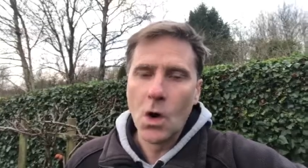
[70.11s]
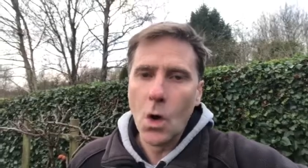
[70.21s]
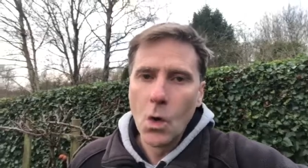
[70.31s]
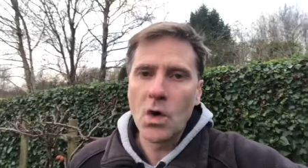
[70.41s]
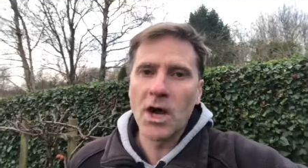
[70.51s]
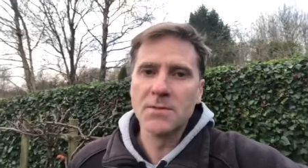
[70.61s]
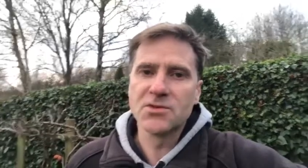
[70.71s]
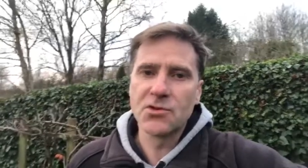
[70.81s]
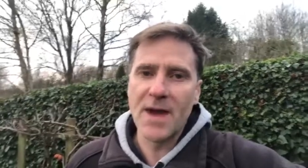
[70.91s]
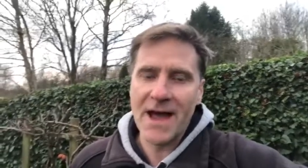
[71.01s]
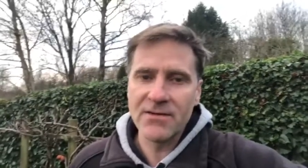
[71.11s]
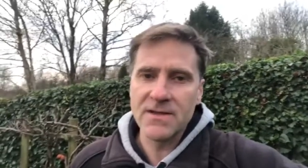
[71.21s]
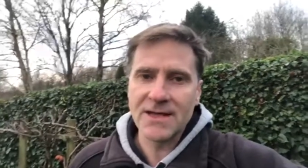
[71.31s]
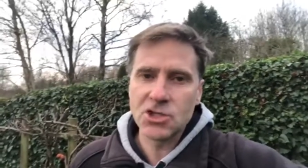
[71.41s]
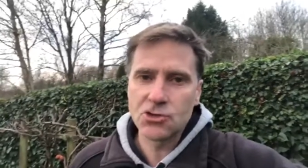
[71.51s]
all comes from having
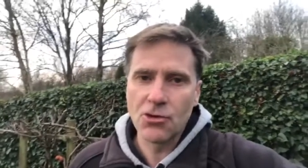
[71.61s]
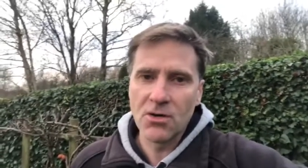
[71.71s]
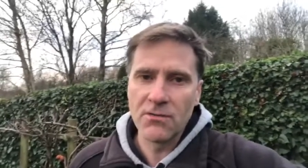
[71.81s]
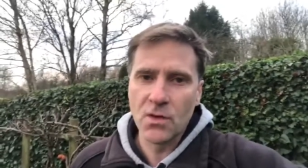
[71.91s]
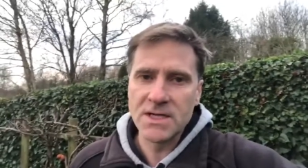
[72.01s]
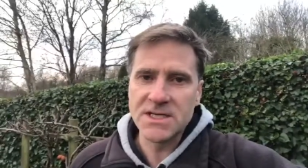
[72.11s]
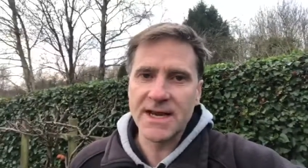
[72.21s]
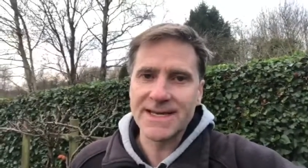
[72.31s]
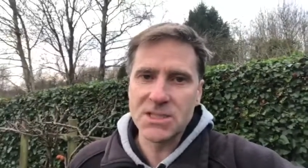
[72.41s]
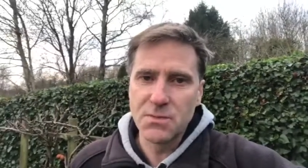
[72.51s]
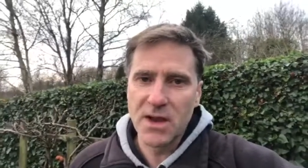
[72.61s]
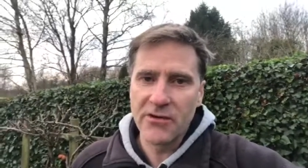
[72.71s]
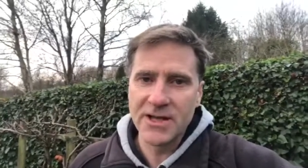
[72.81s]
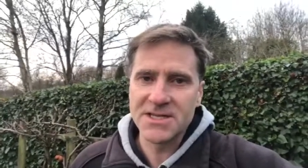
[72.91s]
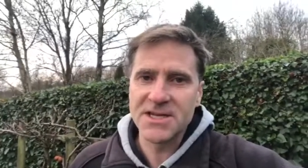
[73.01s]
that strong voice, that
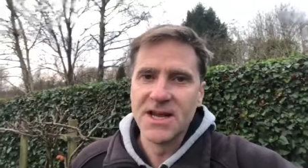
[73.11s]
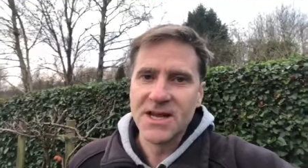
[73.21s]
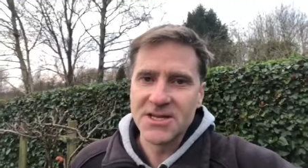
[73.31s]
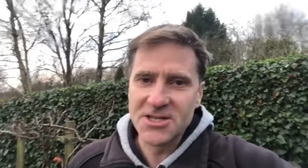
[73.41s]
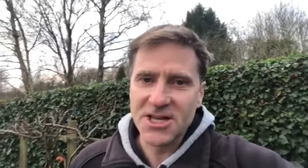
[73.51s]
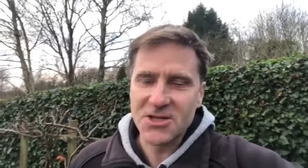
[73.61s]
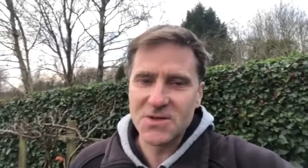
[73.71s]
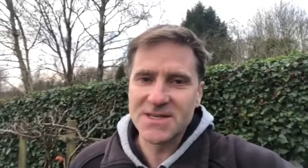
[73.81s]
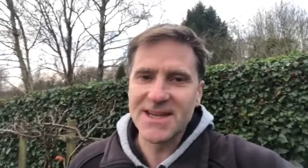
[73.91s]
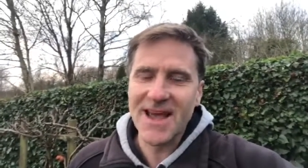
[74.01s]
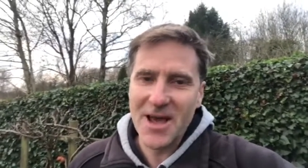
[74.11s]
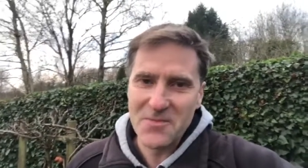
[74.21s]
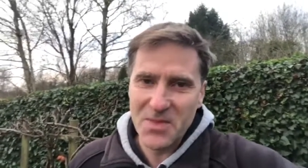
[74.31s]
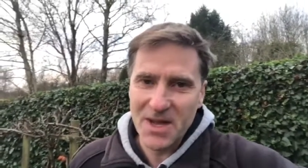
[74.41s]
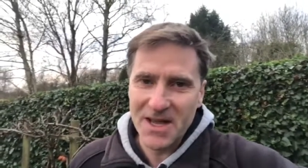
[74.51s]
experienced constituency
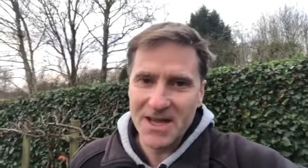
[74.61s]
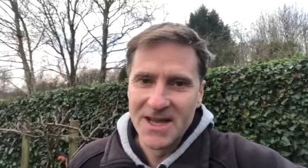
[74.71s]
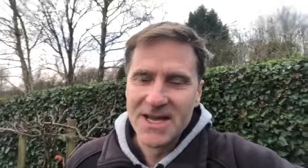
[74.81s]
MP.